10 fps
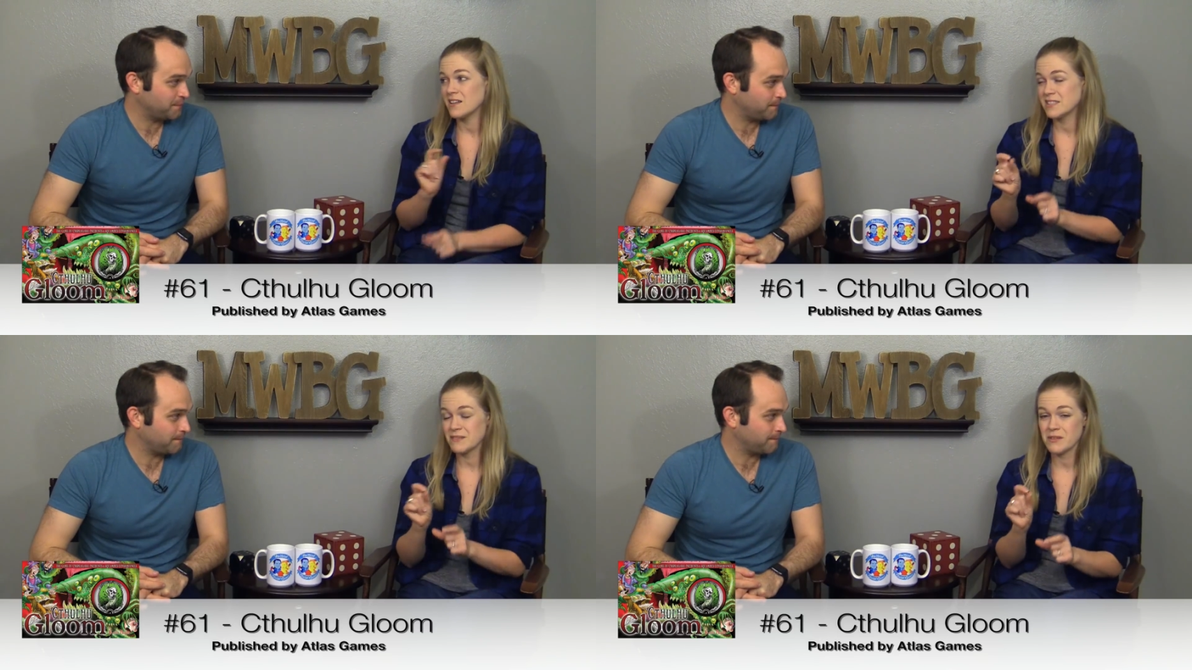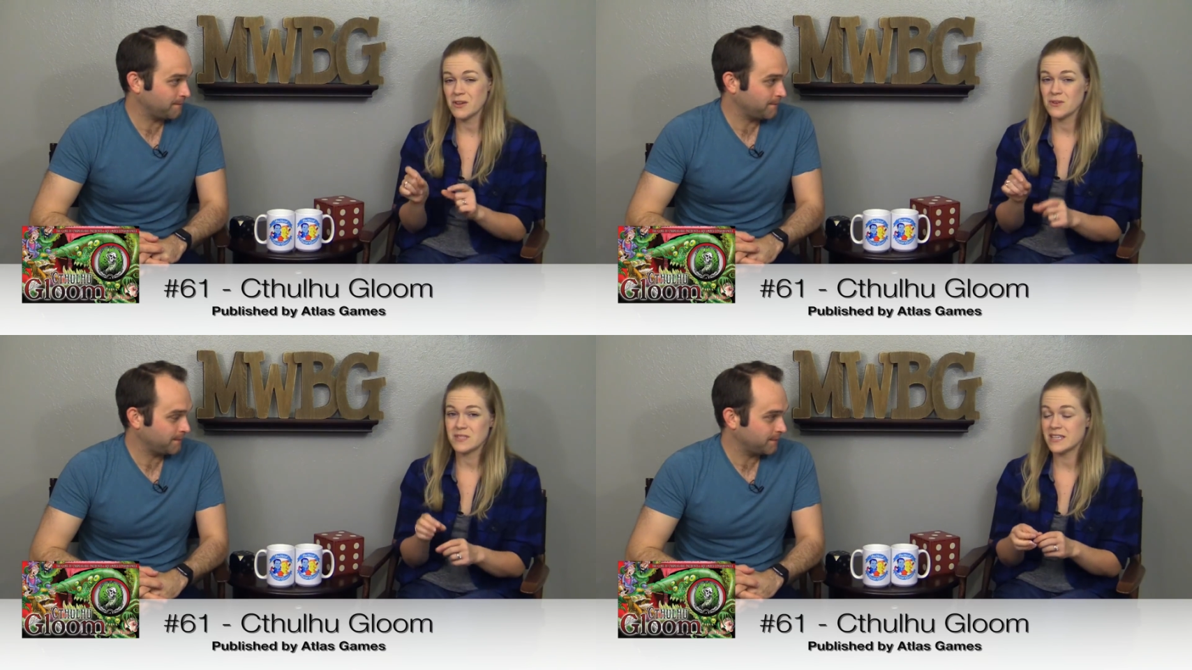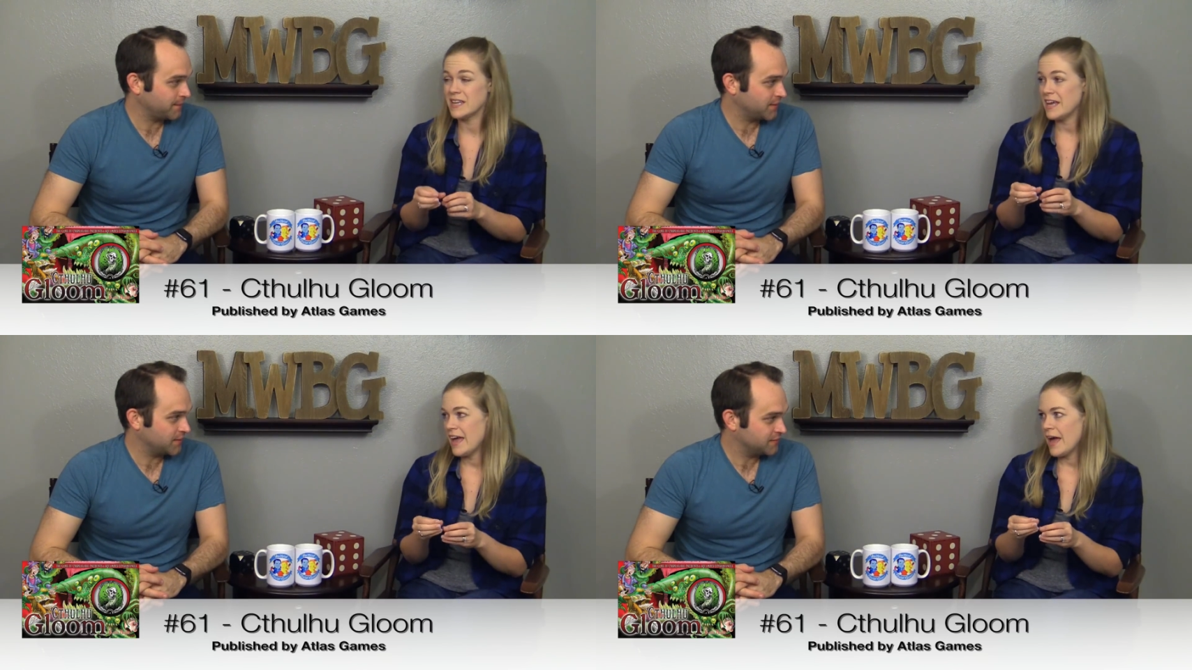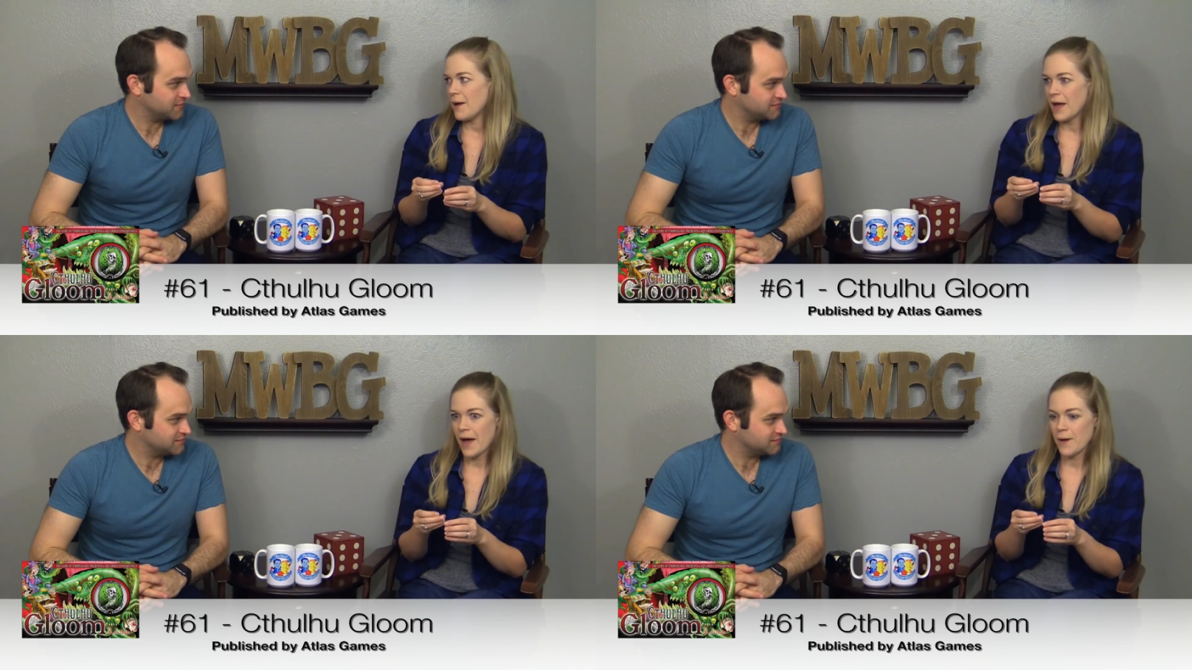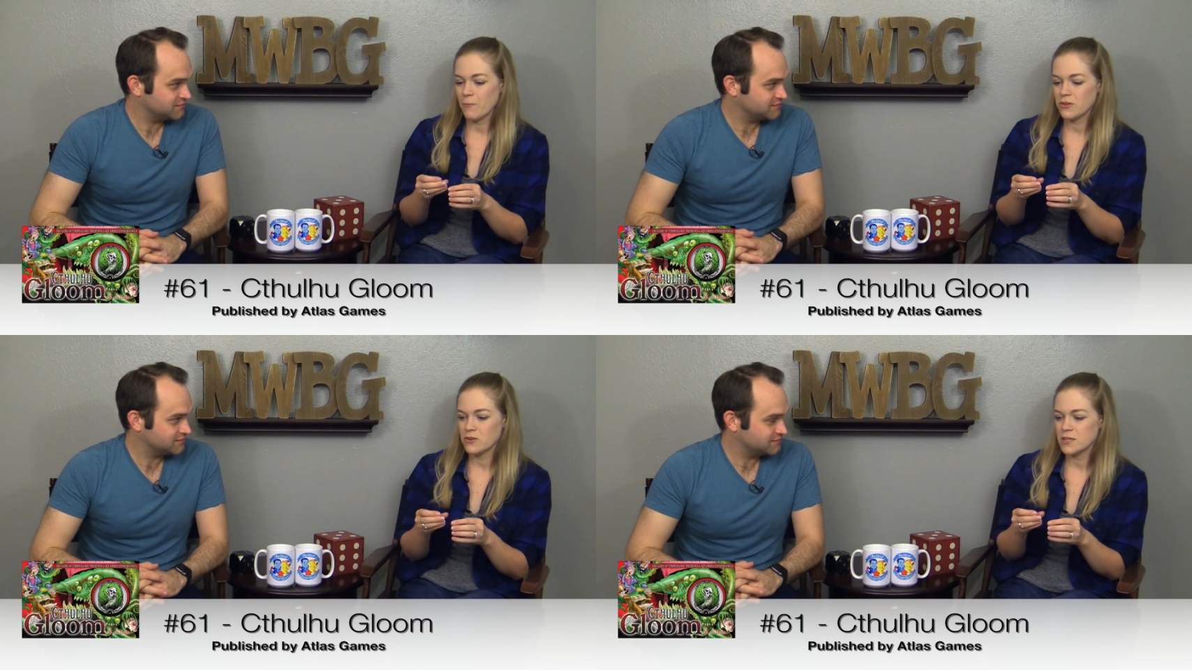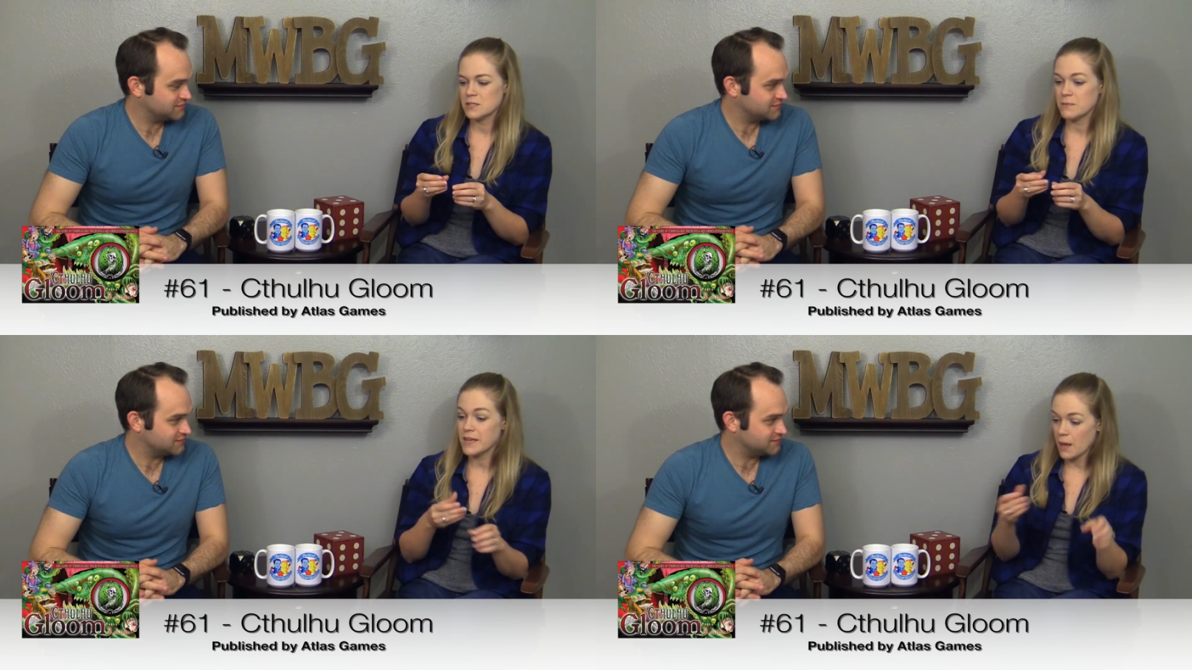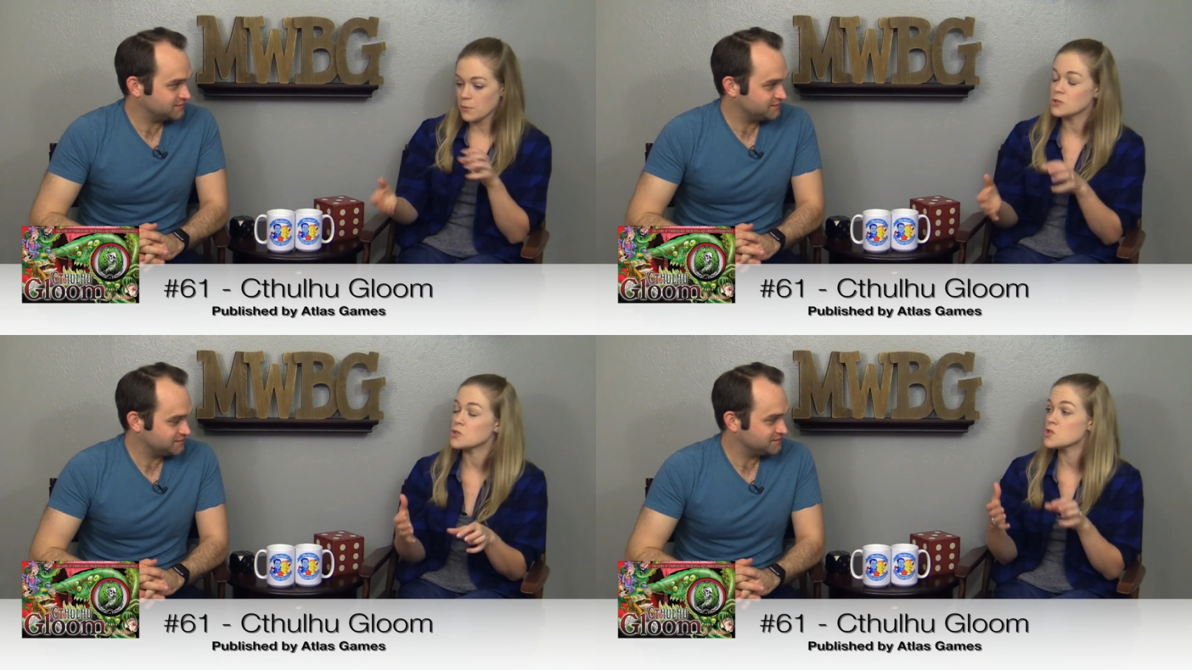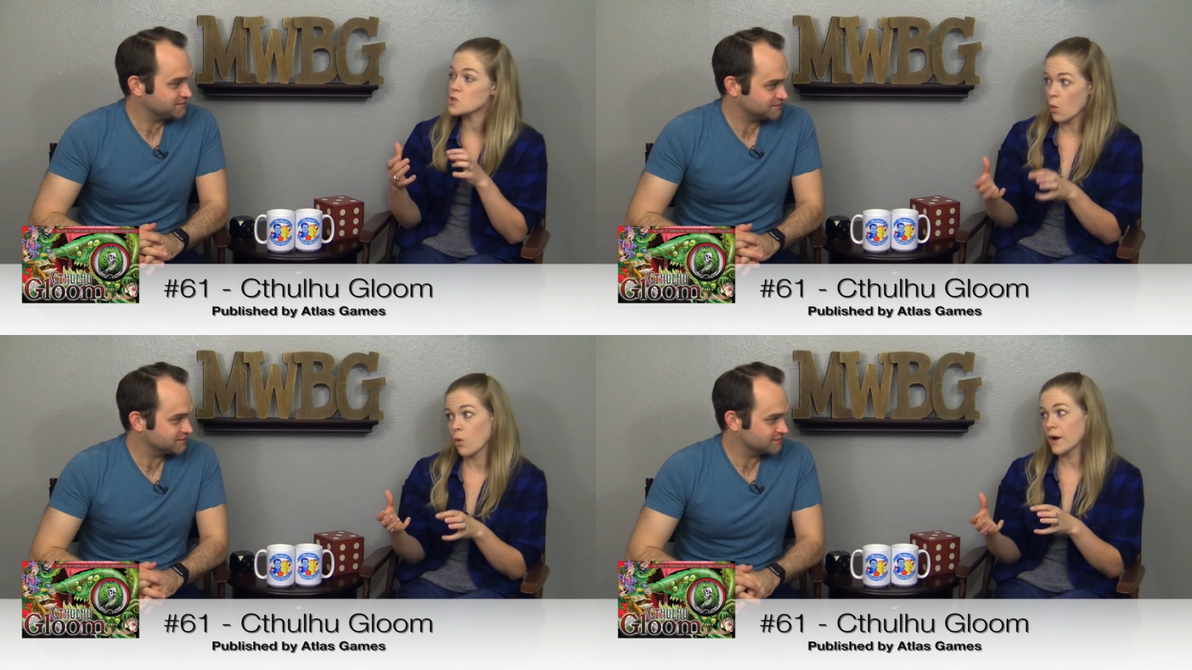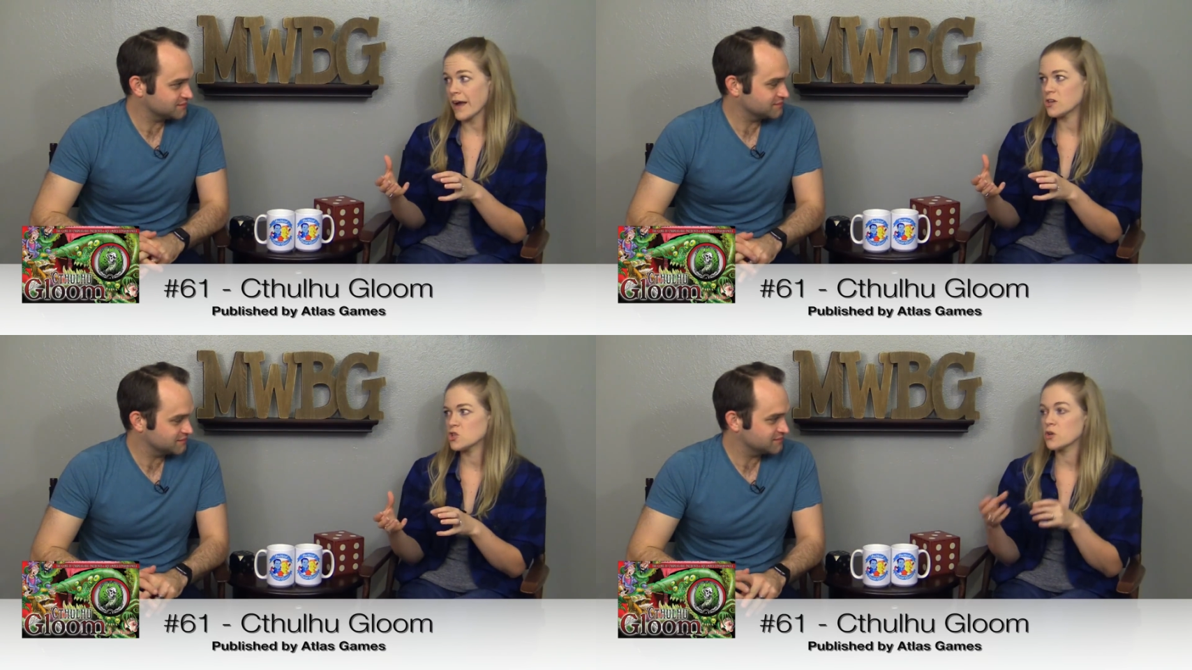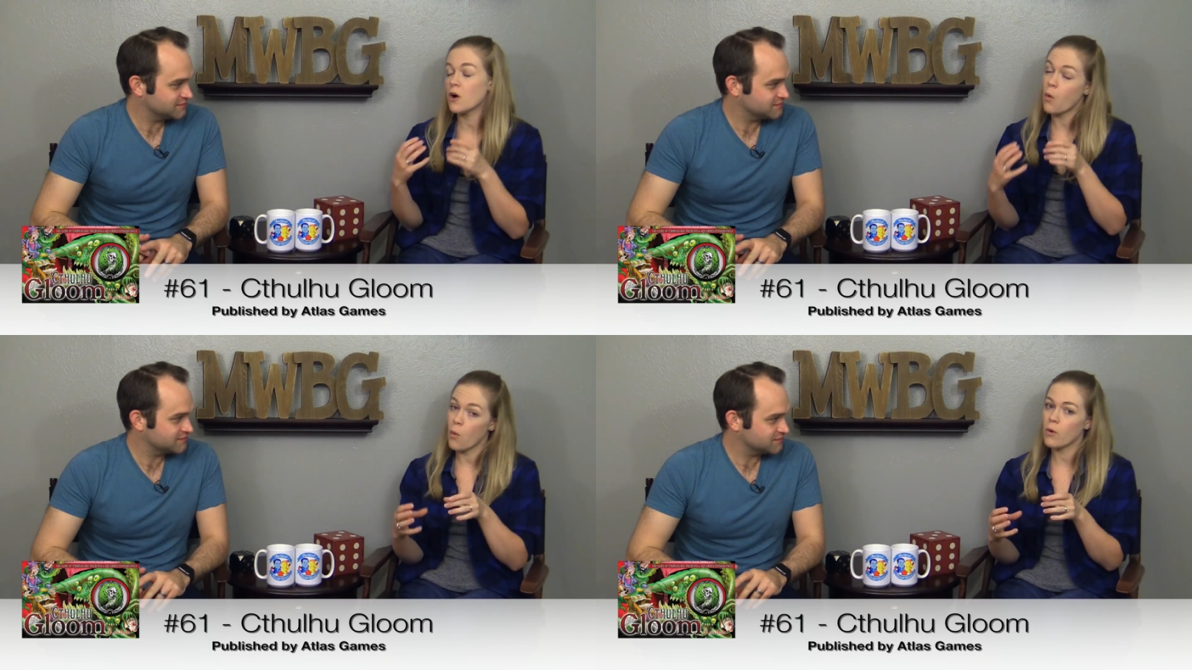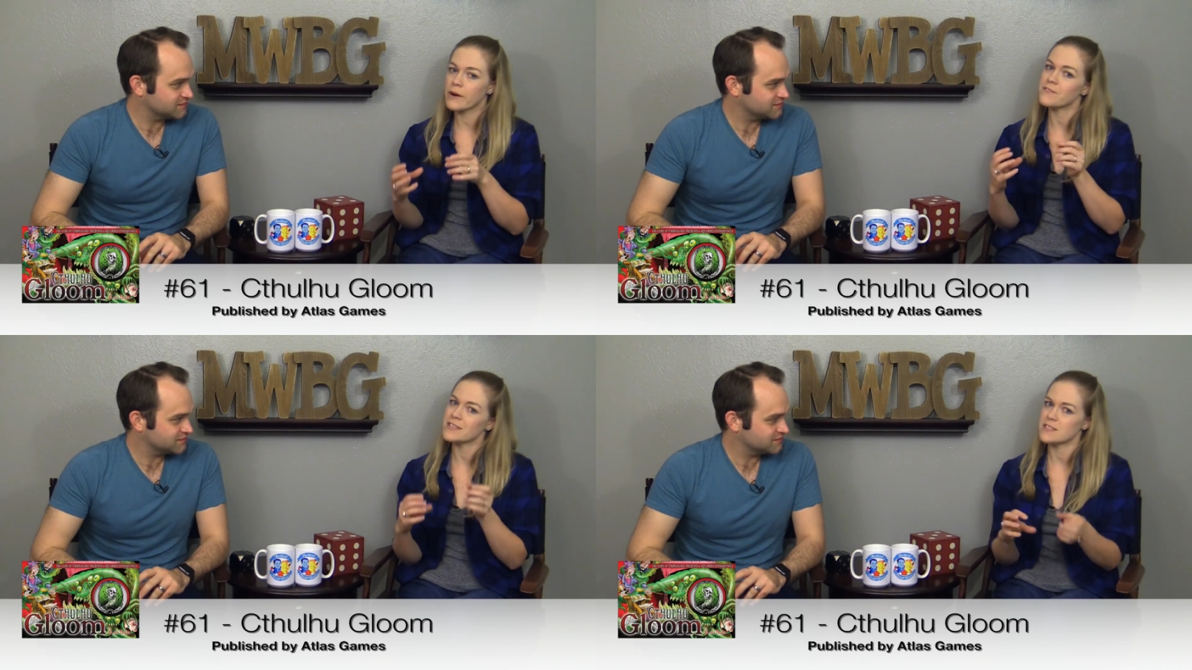Speaker 1: On some of those and um, whether it's being able to score extra or if